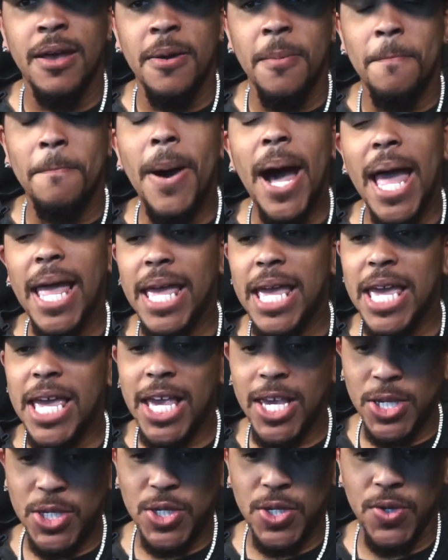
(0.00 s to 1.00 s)
My
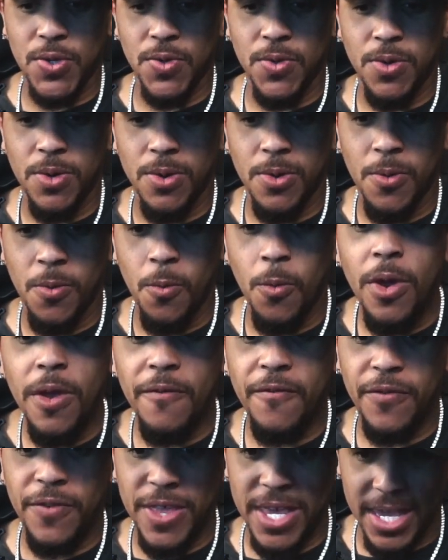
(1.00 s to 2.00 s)
issue
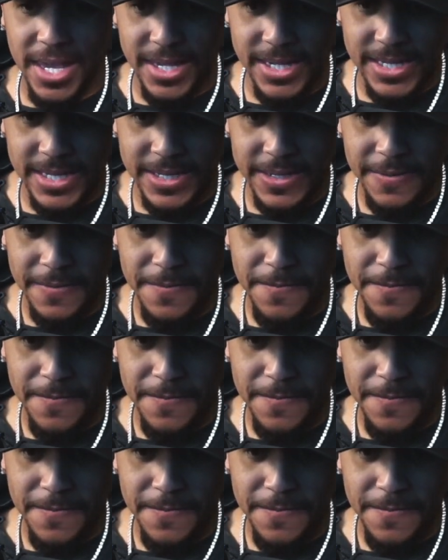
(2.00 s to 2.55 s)
with this,